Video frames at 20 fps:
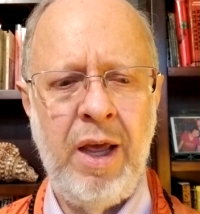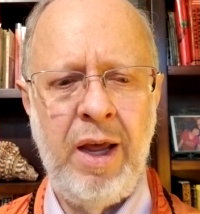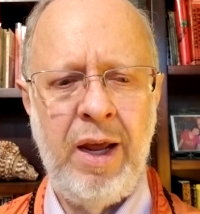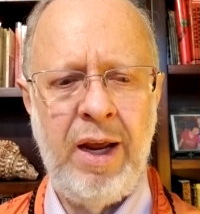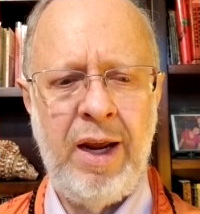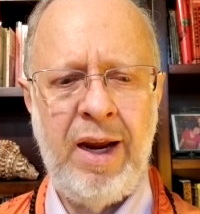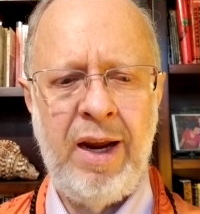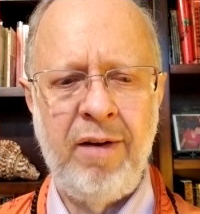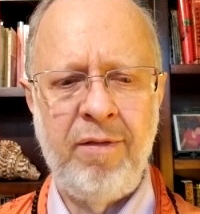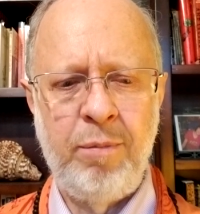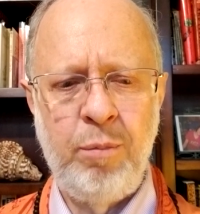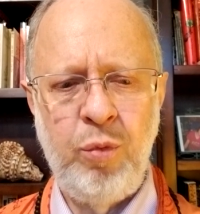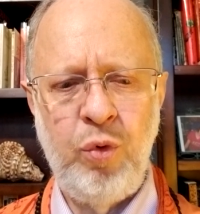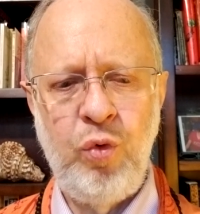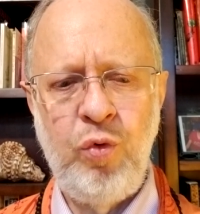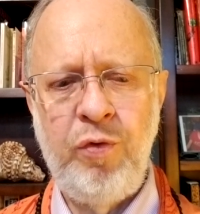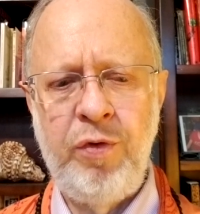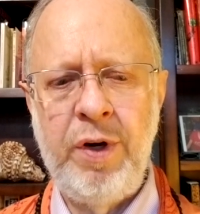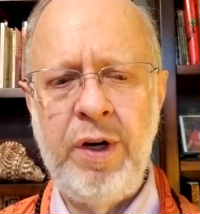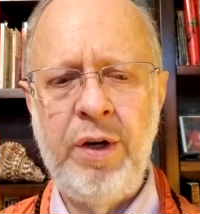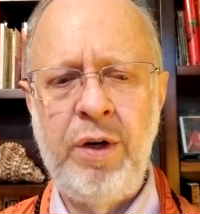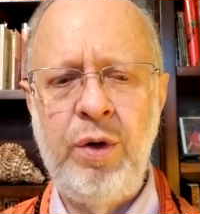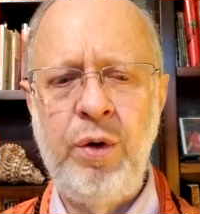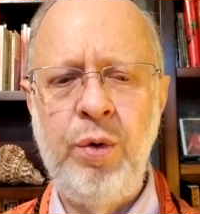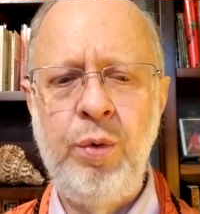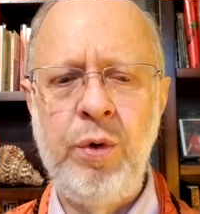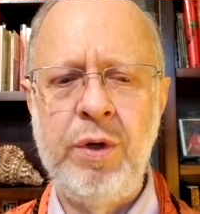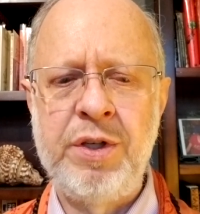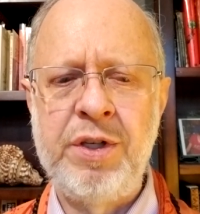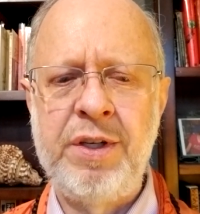have moved into
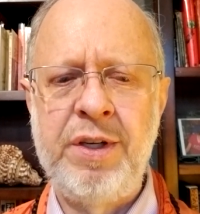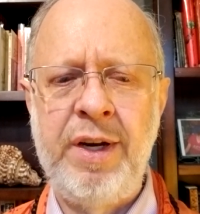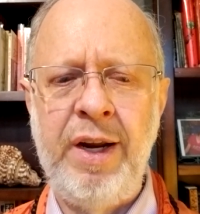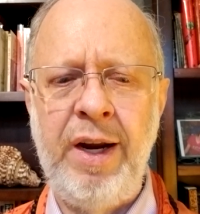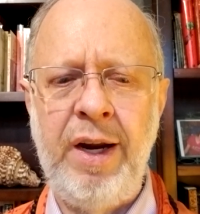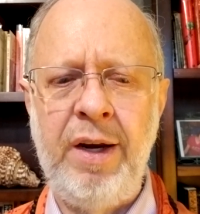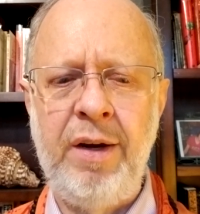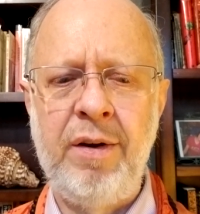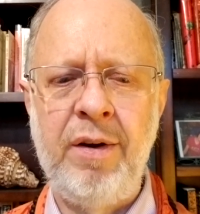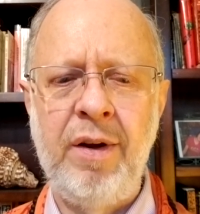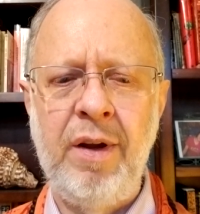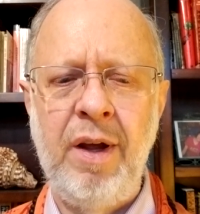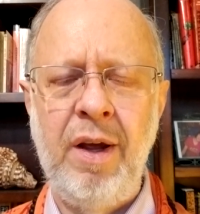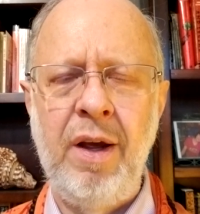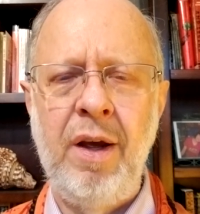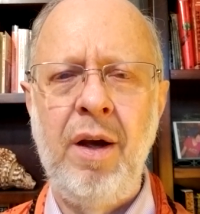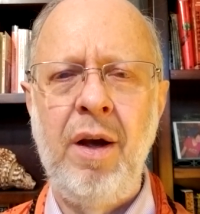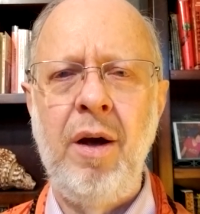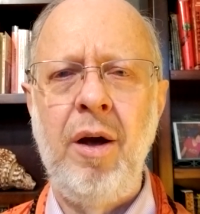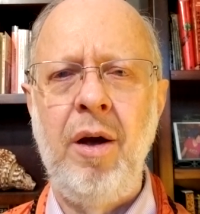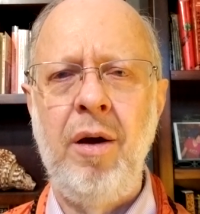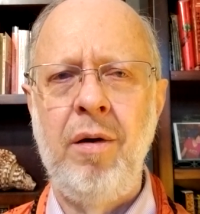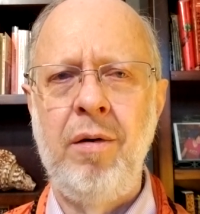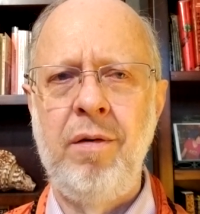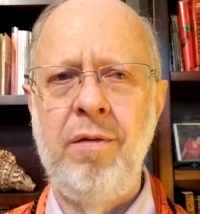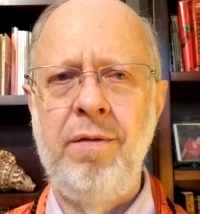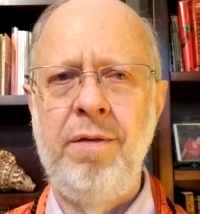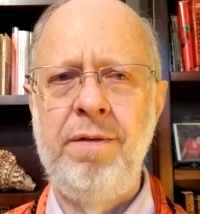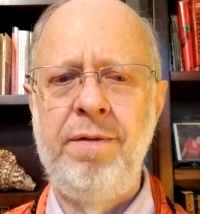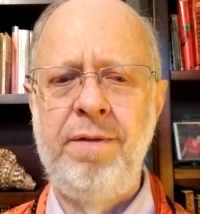a state
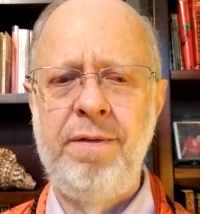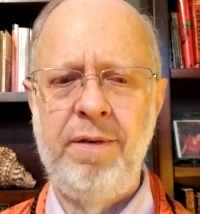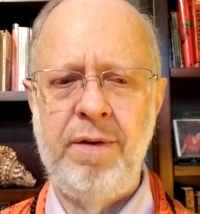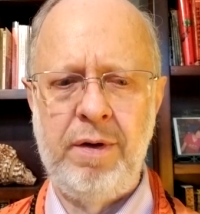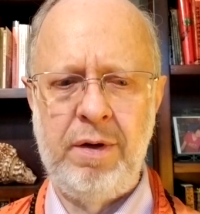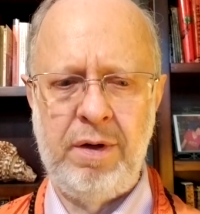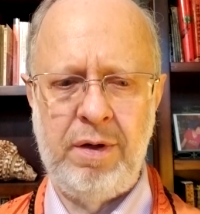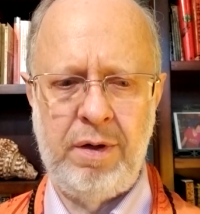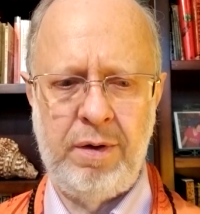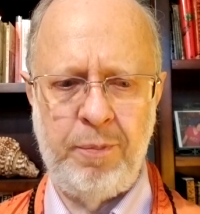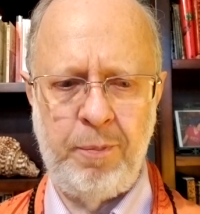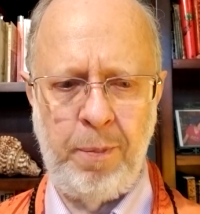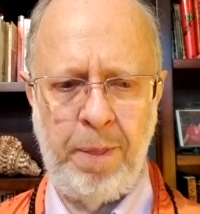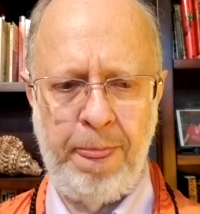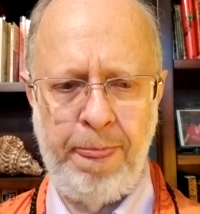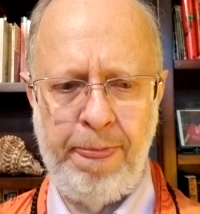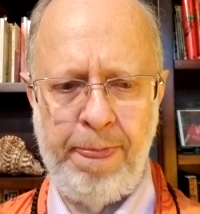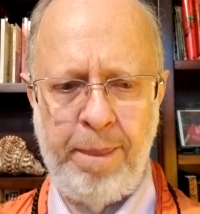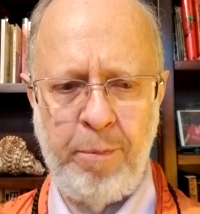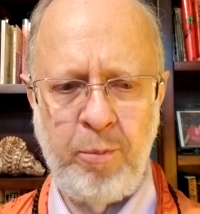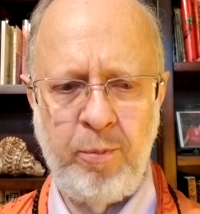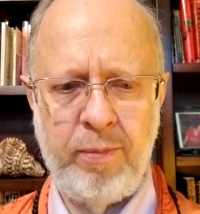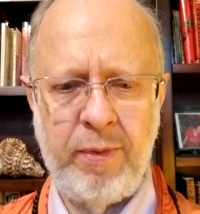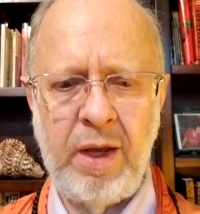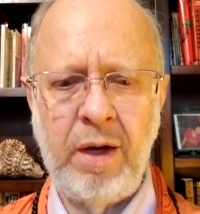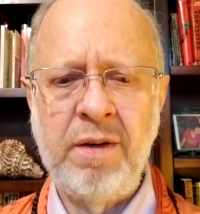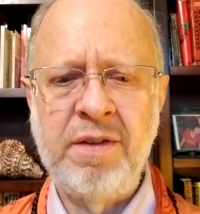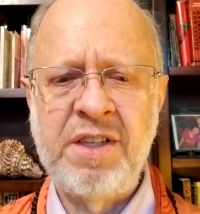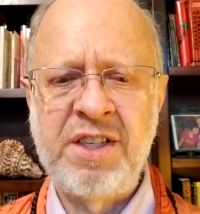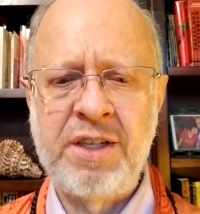of
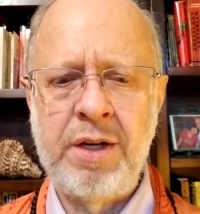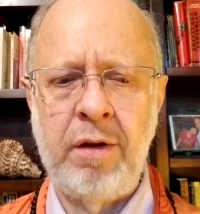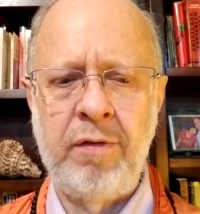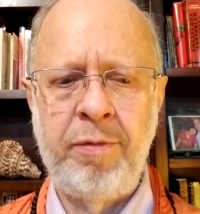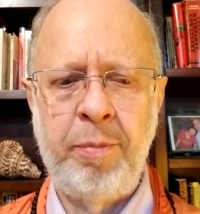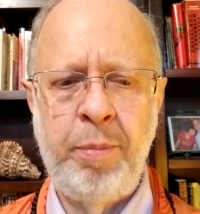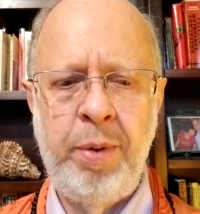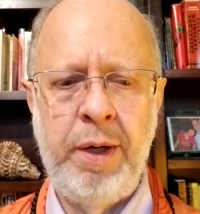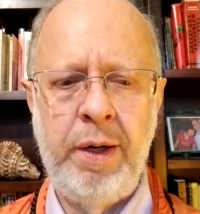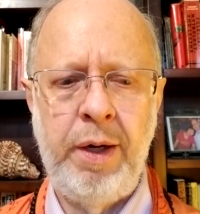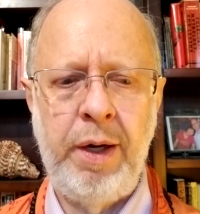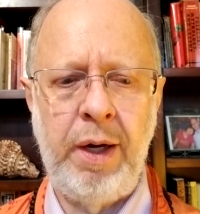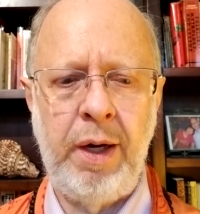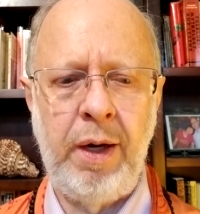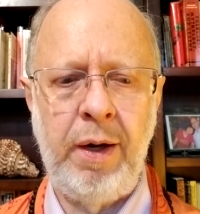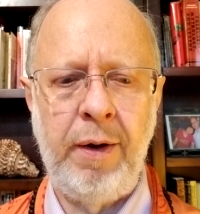self-pity.